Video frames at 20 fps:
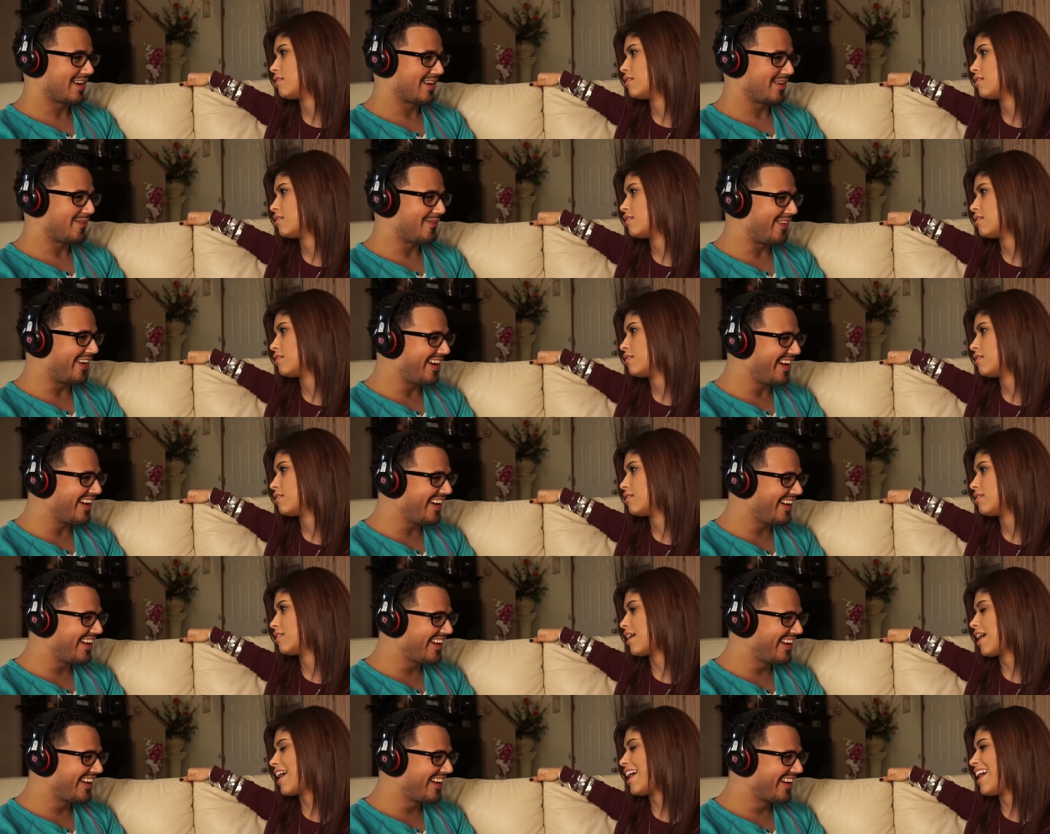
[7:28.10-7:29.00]
Speaker 1: What?
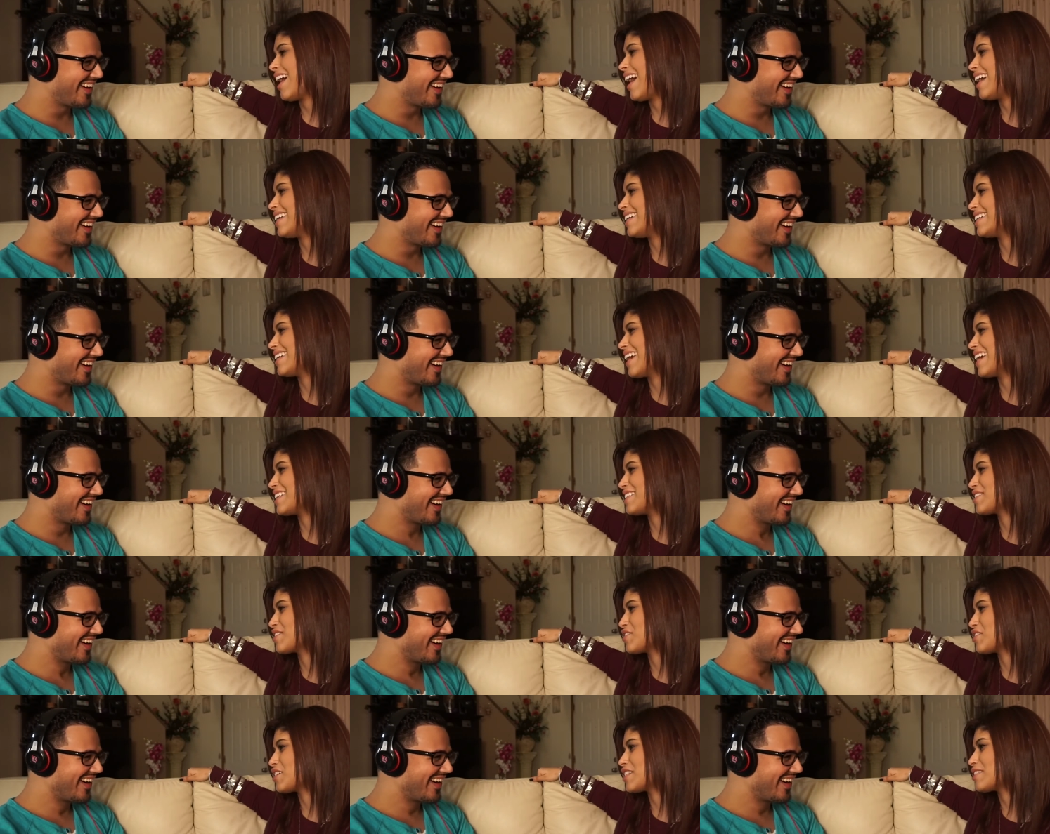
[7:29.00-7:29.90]
I had a nice
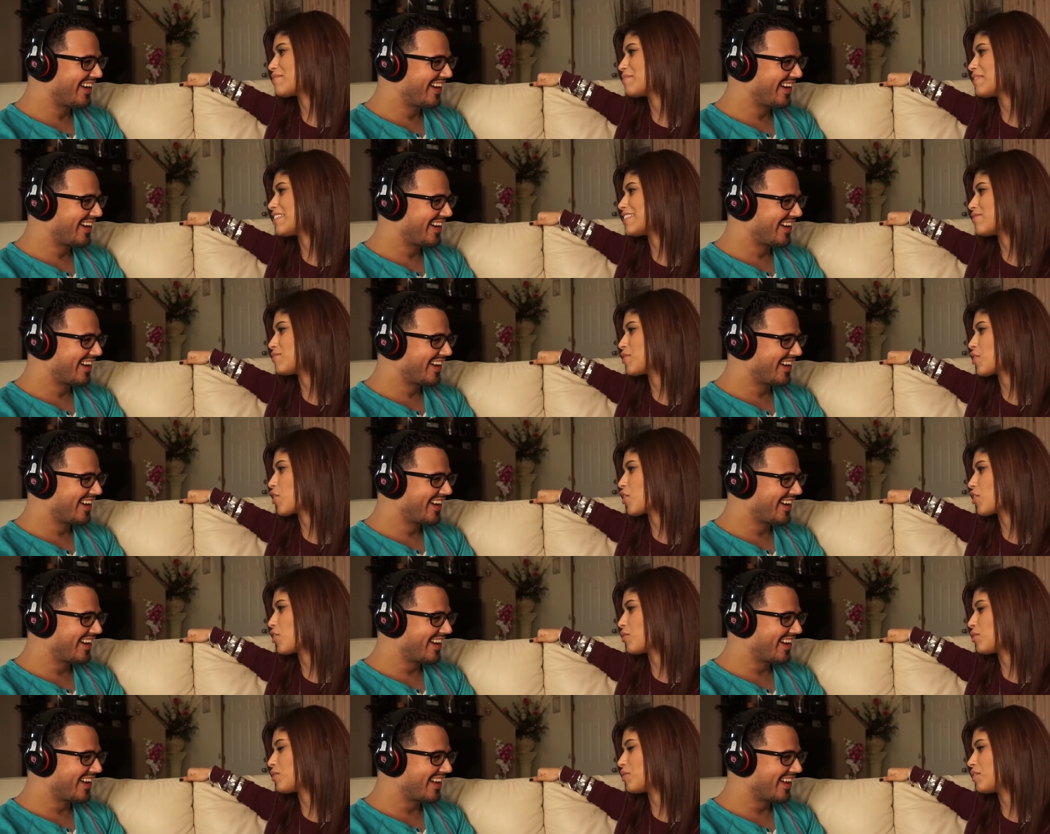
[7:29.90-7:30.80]
Christmas with you.
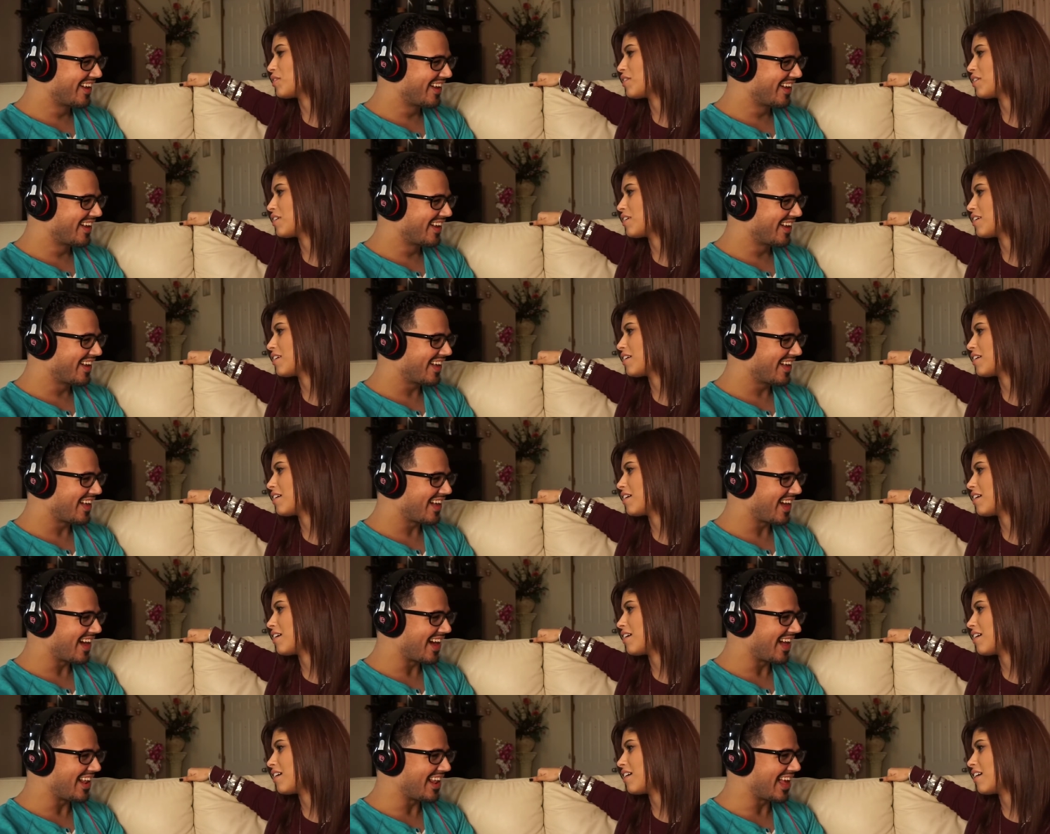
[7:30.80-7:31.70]

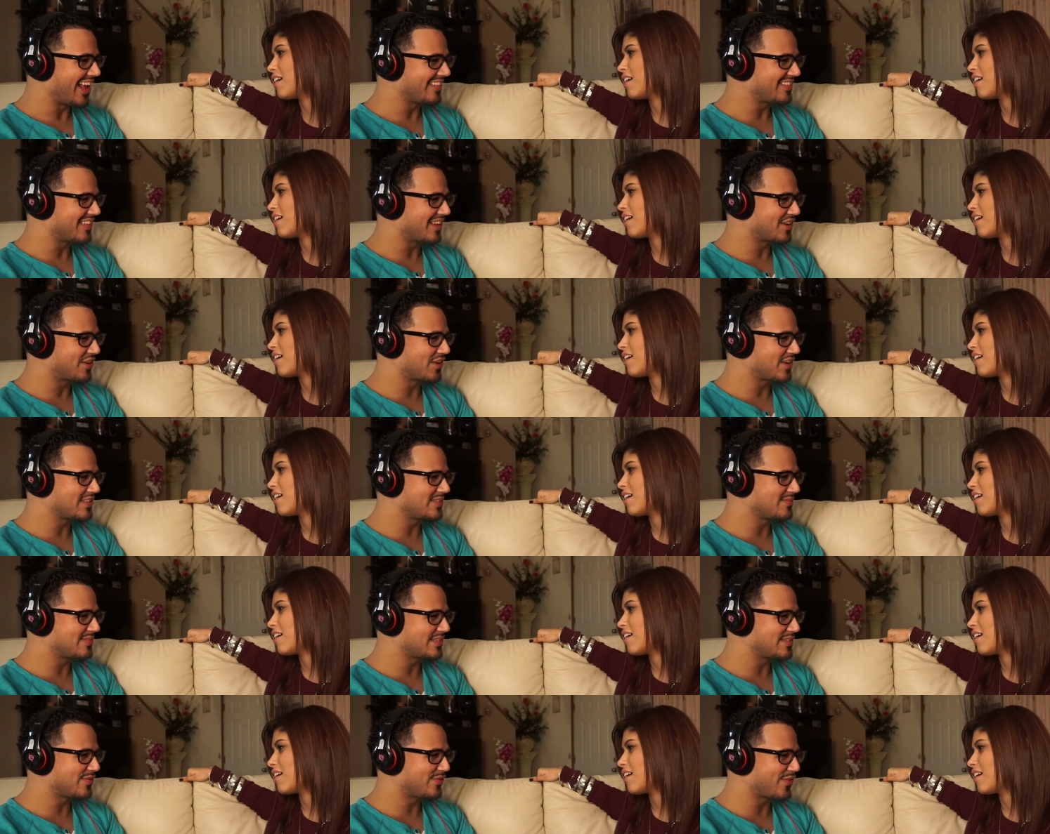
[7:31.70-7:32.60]
Speaker 2: I like the
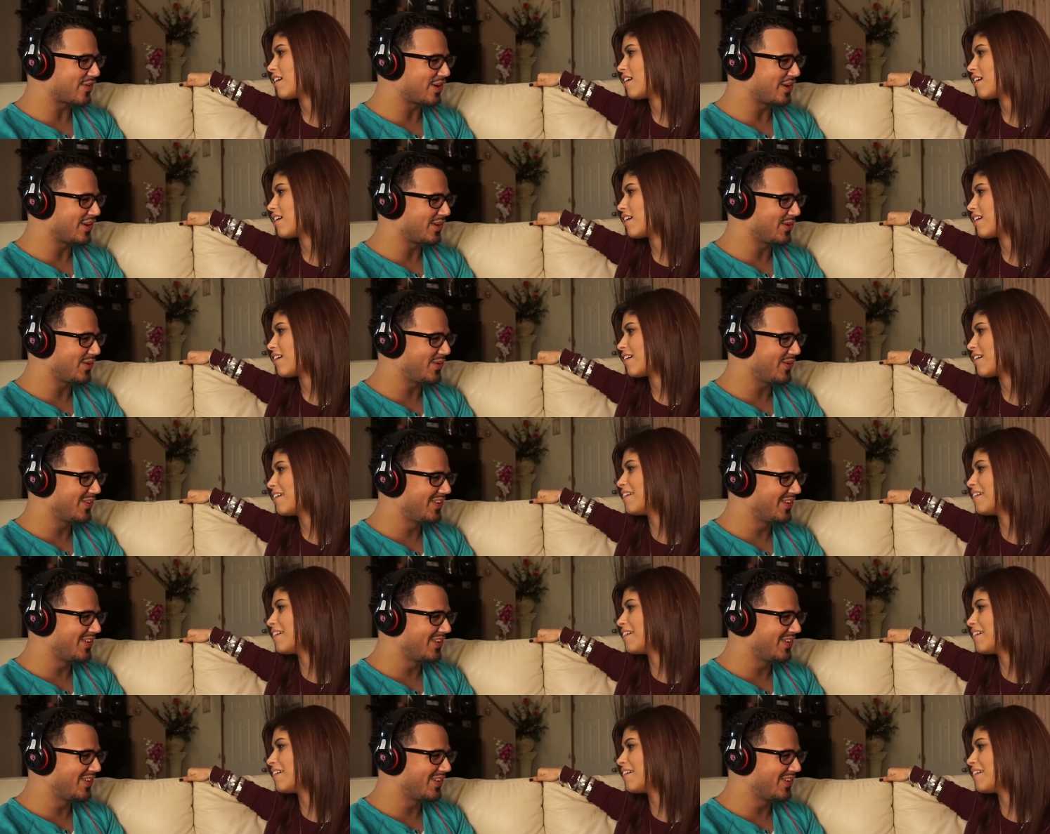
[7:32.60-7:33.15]
Christmas for you.